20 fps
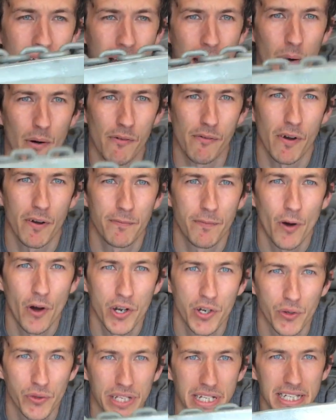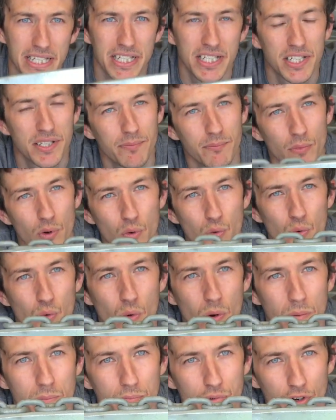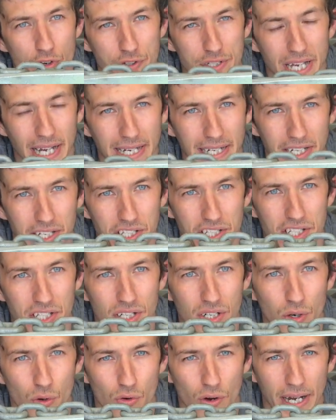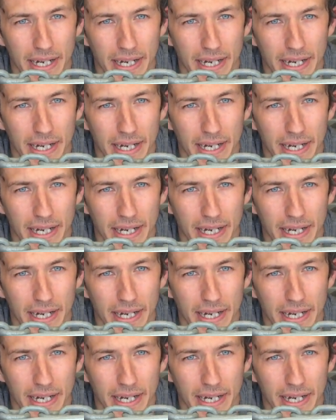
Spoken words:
However, I find on these small Bruce anchors, claw